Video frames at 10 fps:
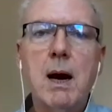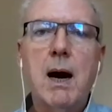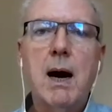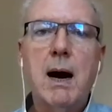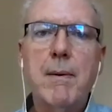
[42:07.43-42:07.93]

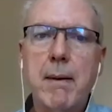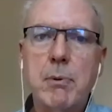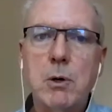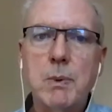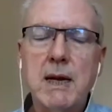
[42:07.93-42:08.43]
They
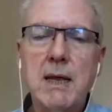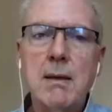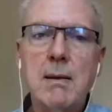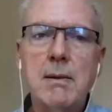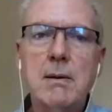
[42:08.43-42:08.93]
were
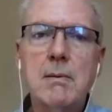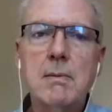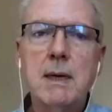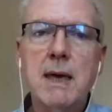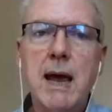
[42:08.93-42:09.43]
reading
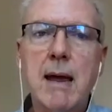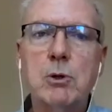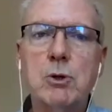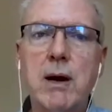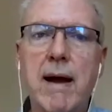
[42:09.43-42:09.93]
the
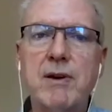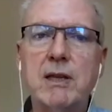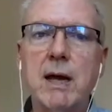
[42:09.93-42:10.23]
cable traffic.